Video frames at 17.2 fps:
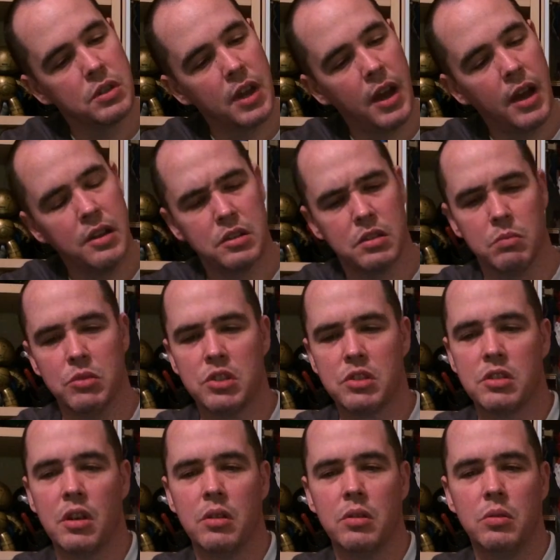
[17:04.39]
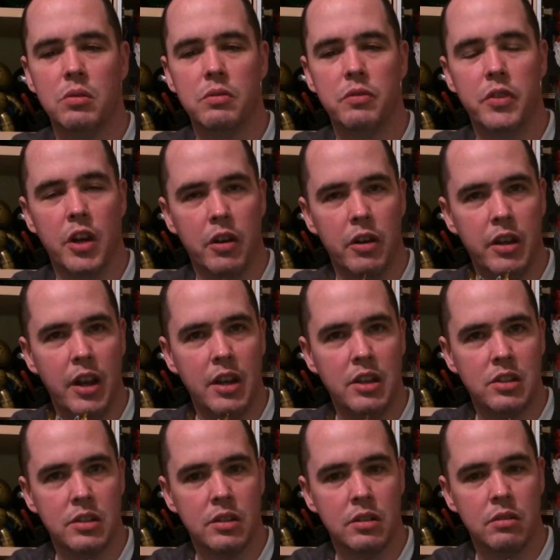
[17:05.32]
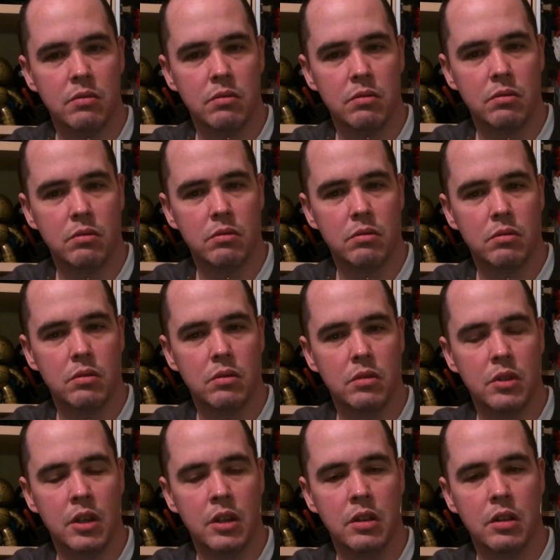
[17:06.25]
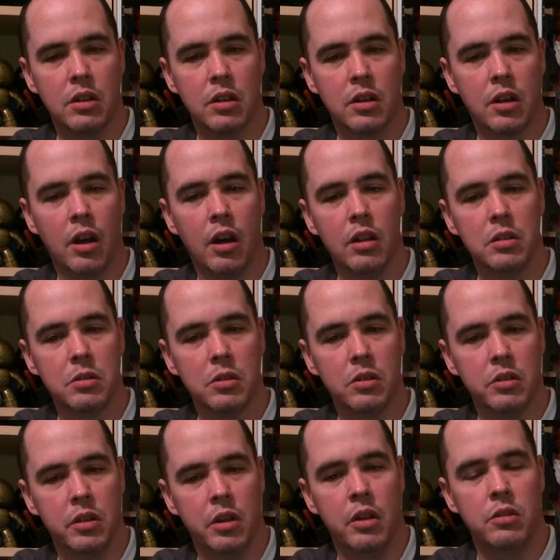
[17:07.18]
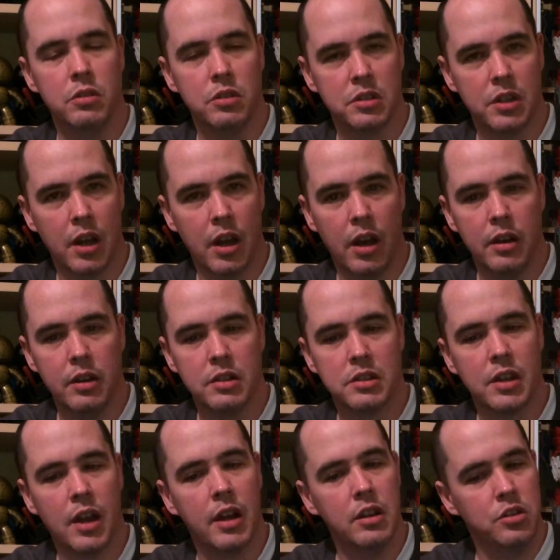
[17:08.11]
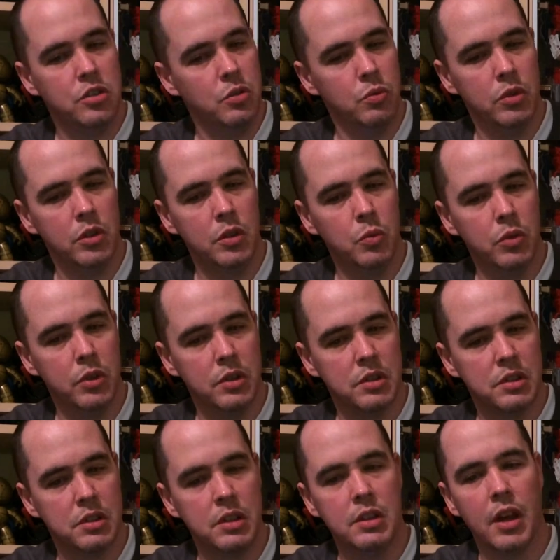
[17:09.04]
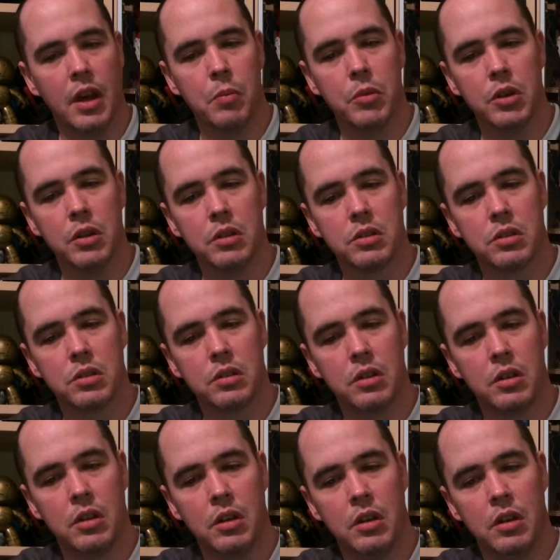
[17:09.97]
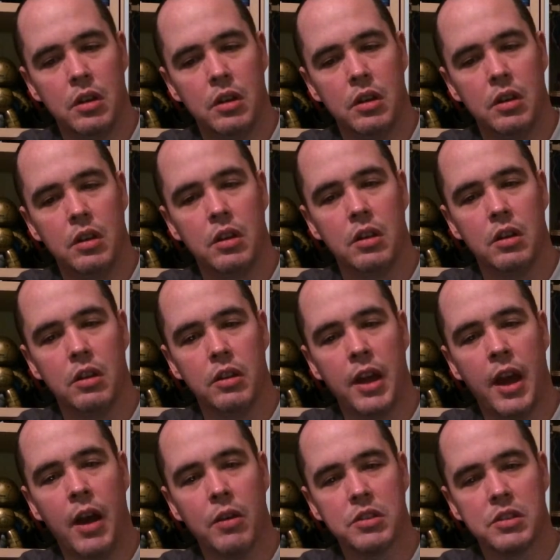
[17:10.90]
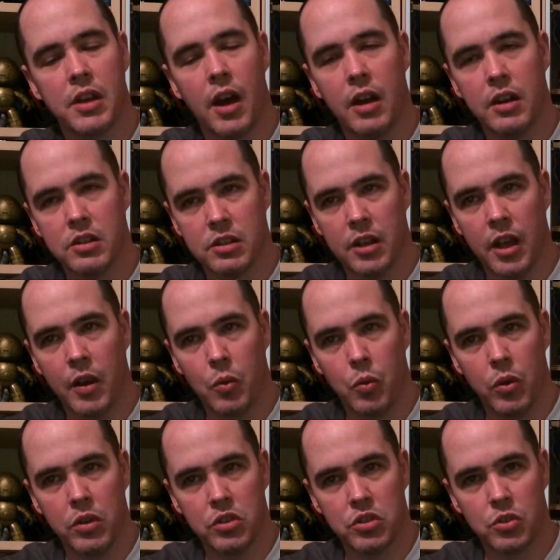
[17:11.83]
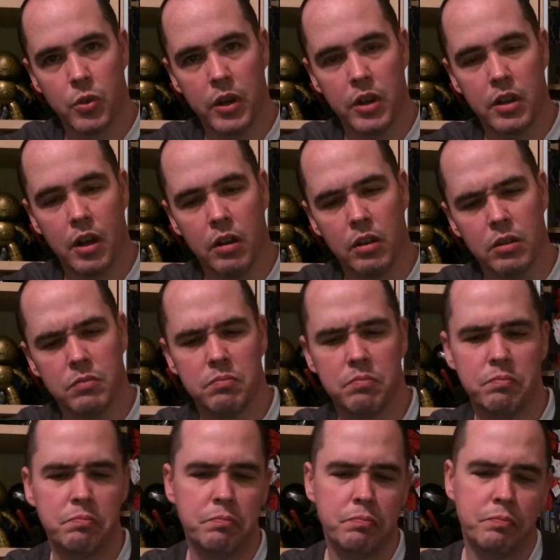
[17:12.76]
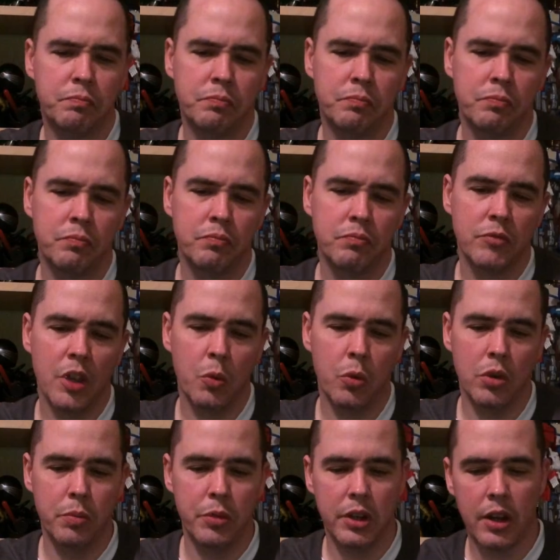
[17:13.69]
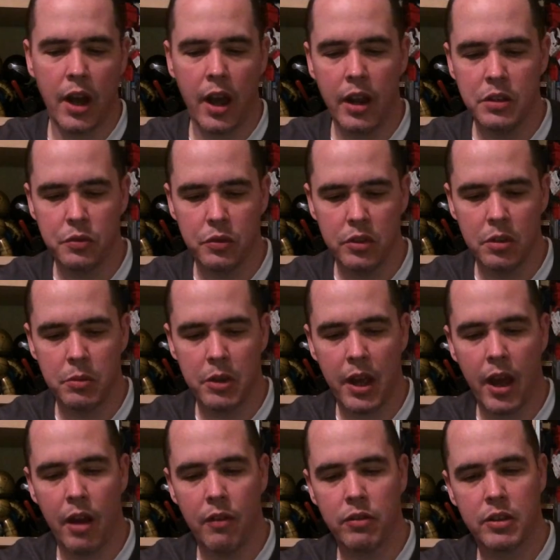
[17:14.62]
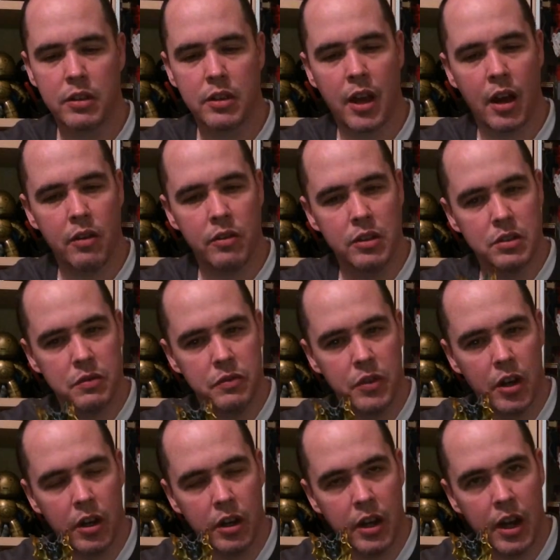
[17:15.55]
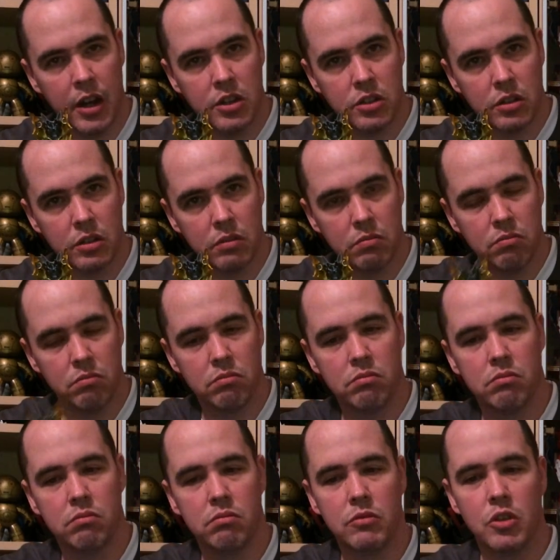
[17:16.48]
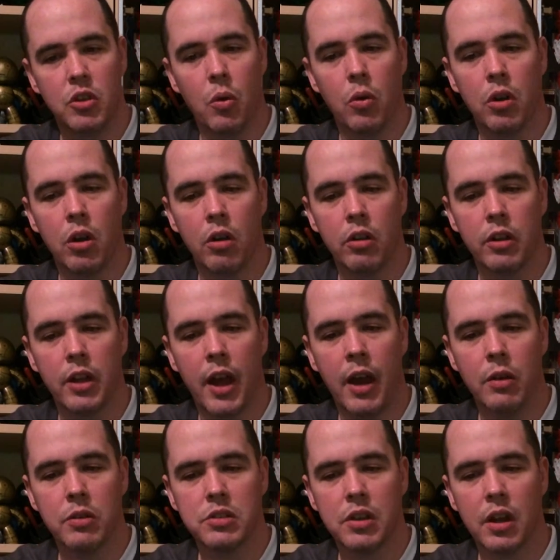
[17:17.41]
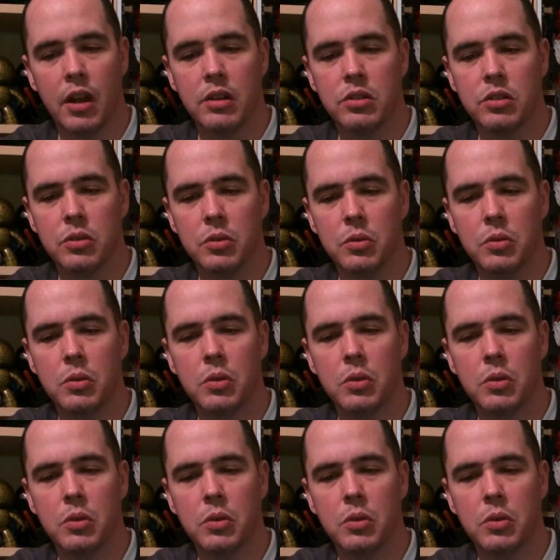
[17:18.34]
got some subtle variation in the color on the underside, the side that you really wouldn't see that much. On the outside, it's like one straight color. It would have been nice for them to have kind of this variation going on the outside too.